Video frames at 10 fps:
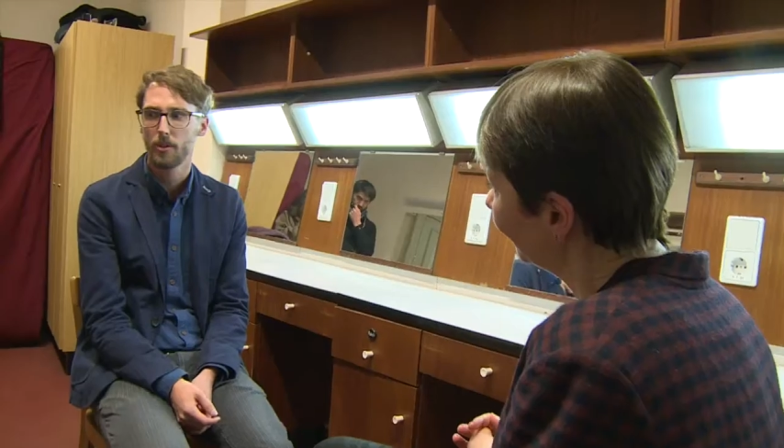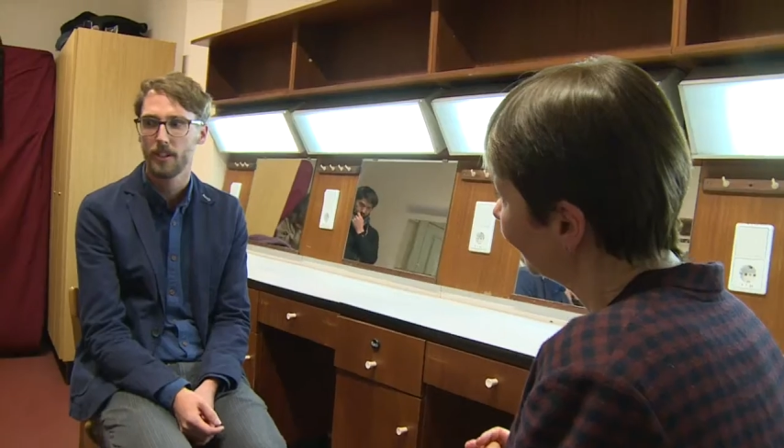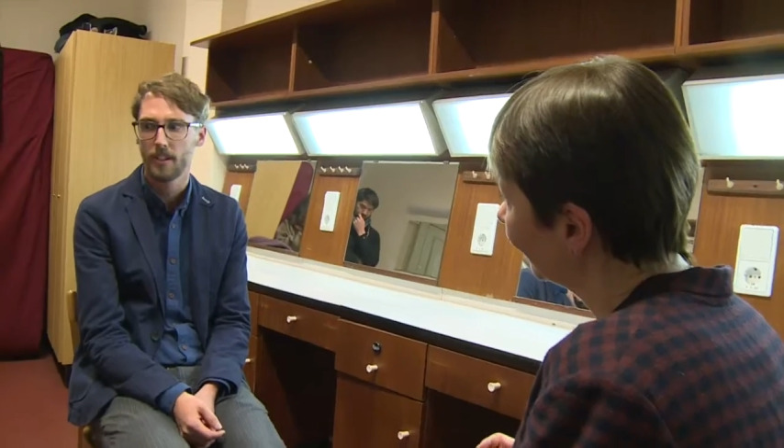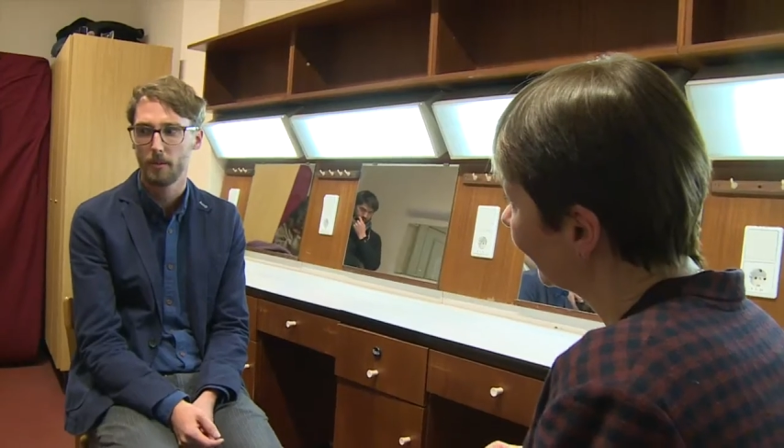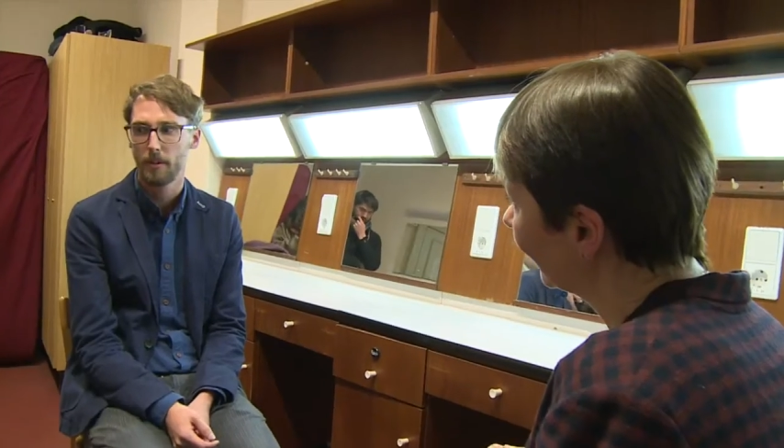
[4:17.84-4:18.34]

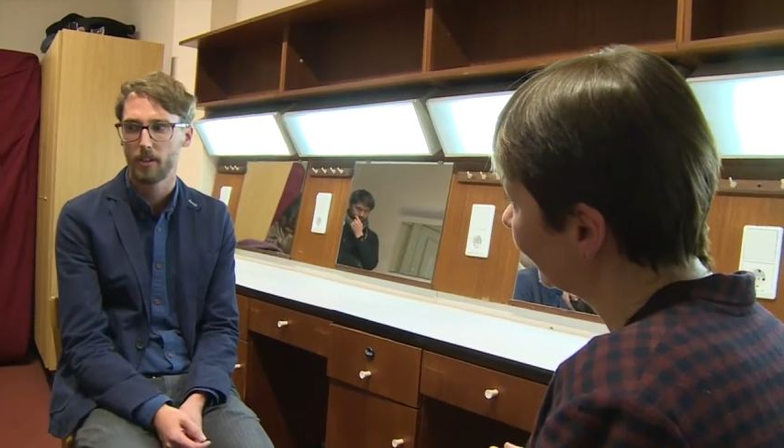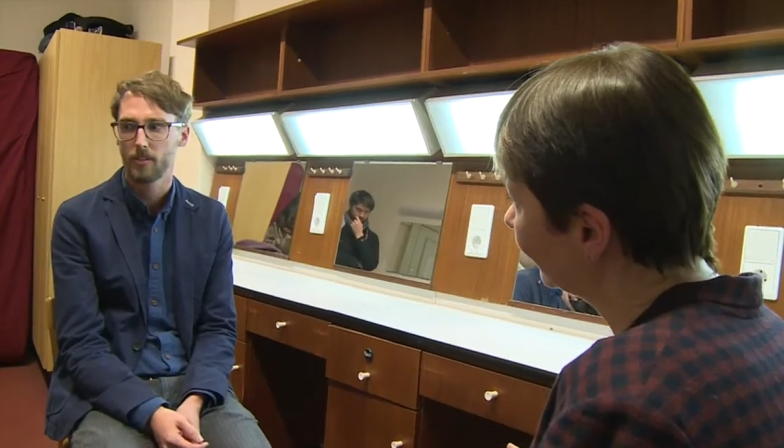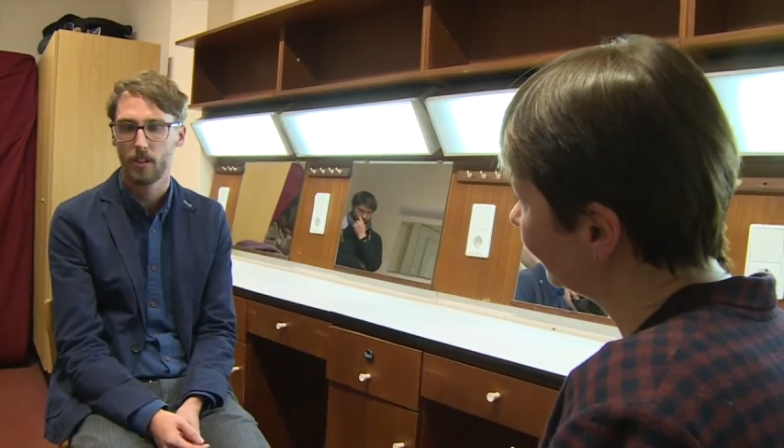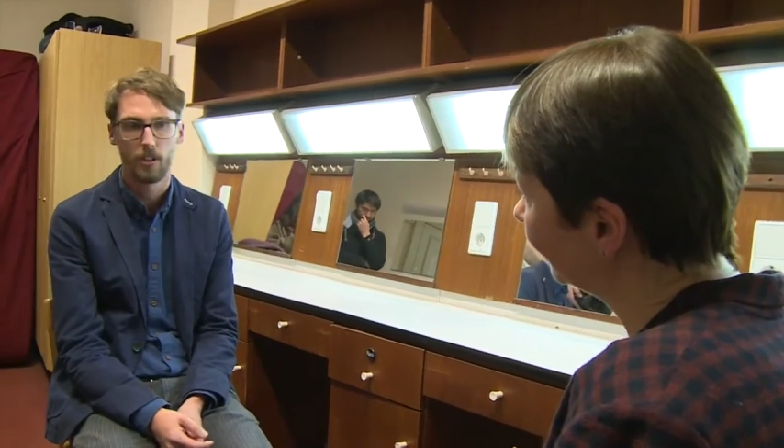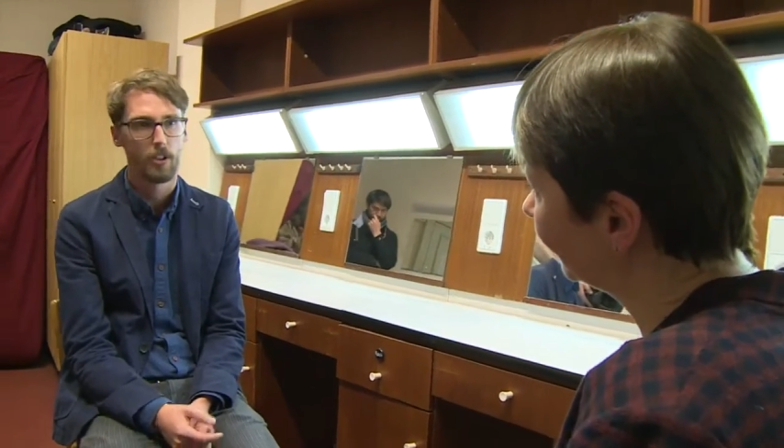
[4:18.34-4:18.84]
thinking
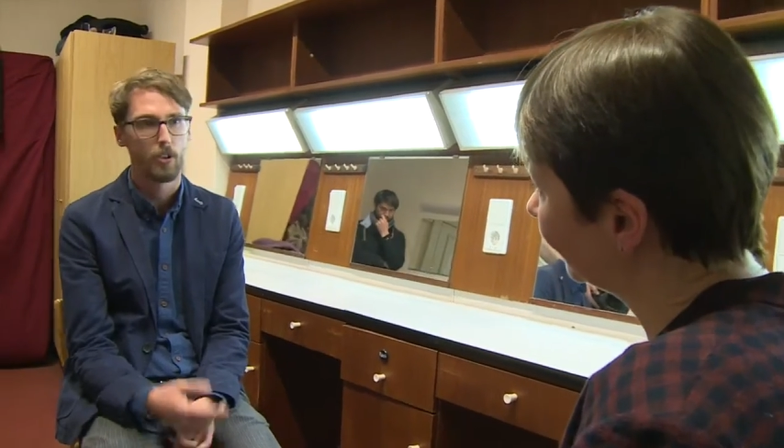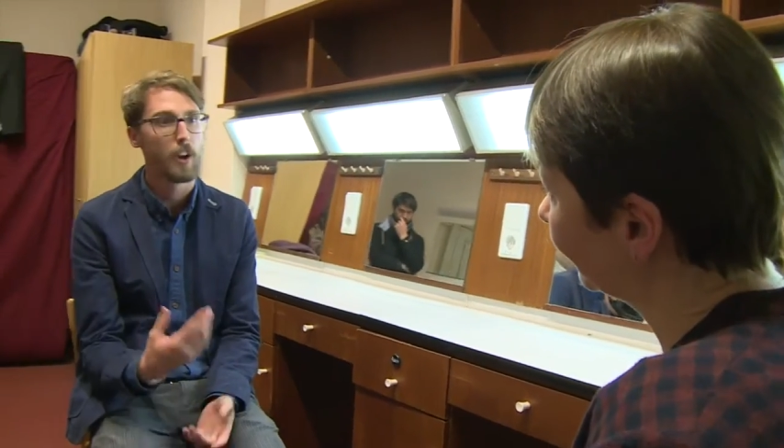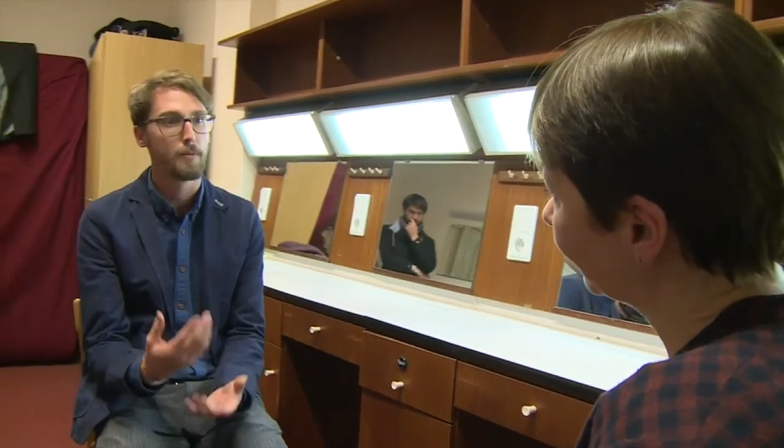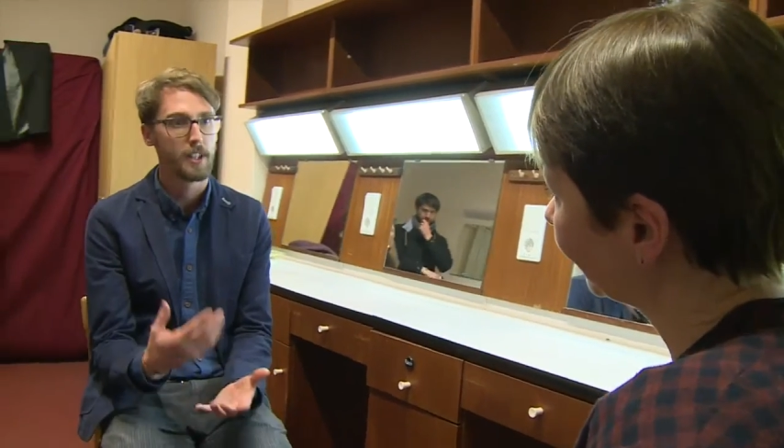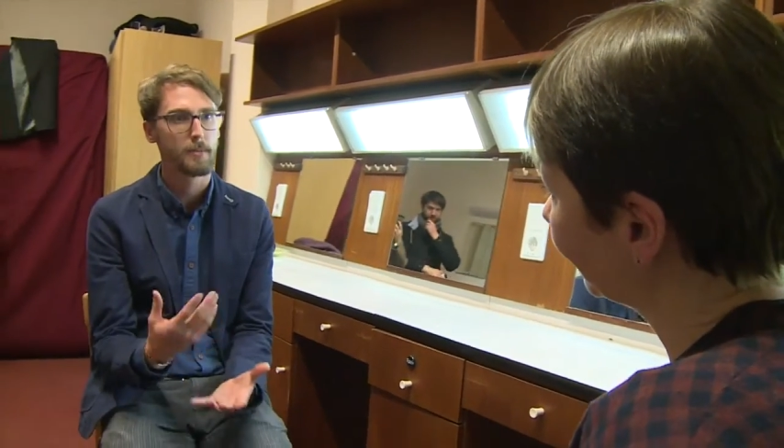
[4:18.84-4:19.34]
about a lot, or
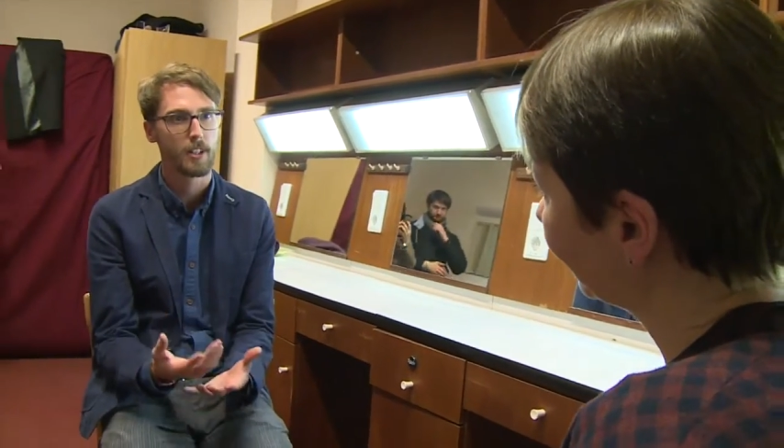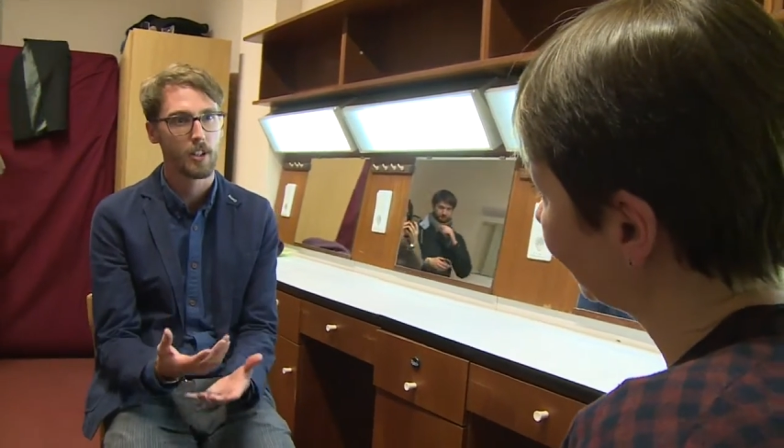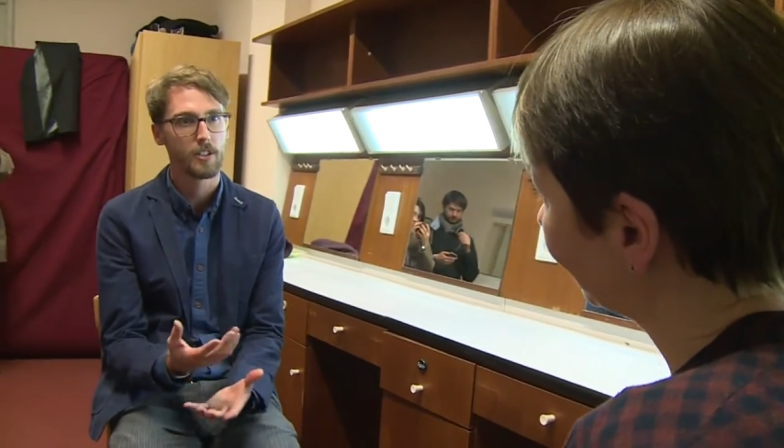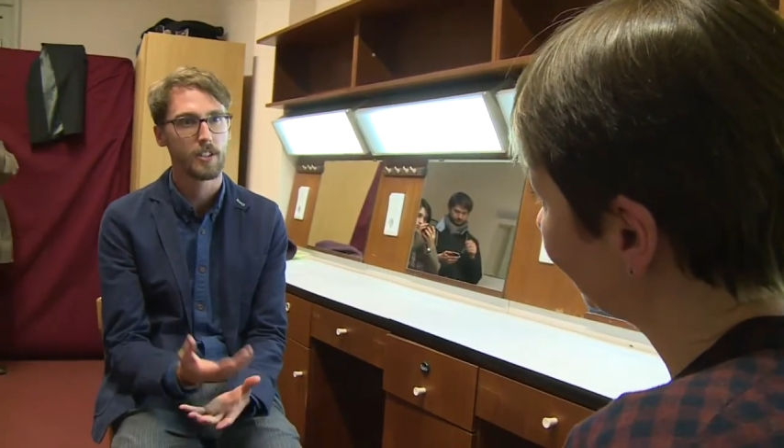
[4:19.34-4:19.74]
I've been thinking about a lot,